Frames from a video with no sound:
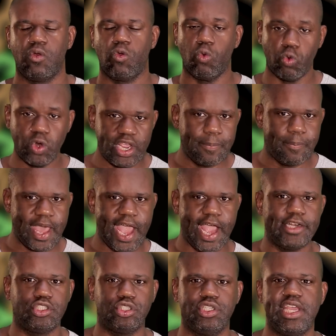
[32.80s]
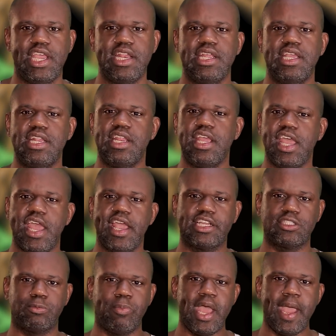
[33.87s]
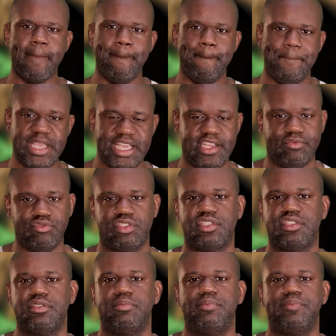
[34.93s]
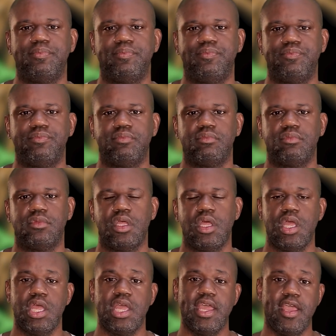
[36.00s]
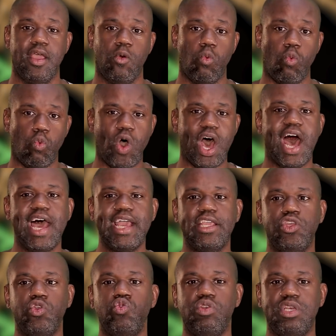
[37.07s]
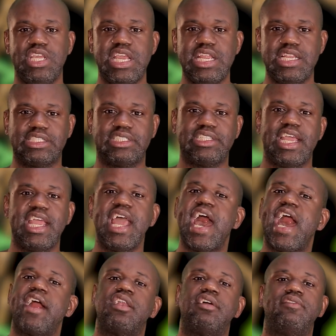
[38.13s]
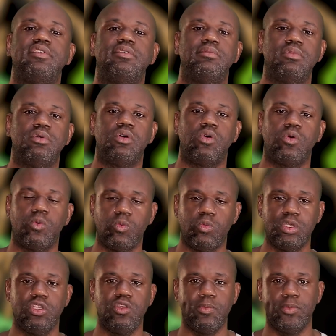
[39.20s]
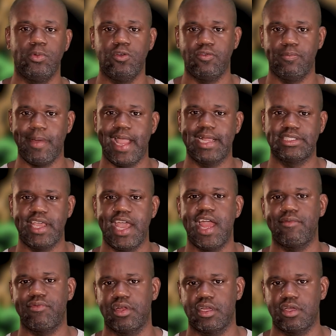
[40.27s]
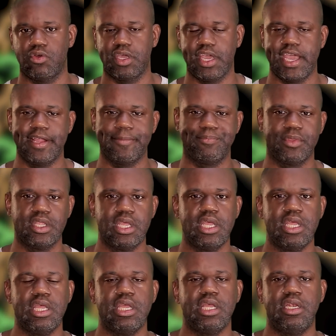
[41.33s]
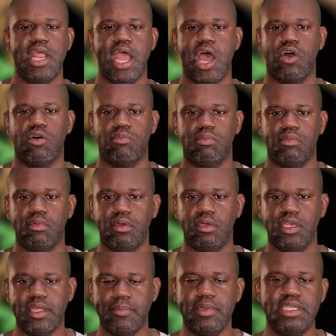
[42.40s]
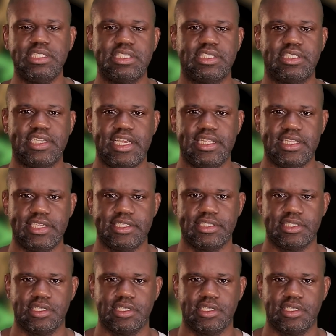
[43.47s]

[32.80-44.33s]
repatriate and expat beefs and why you need to stay out of them when you move back to Africa, okay? Now, let me just say this.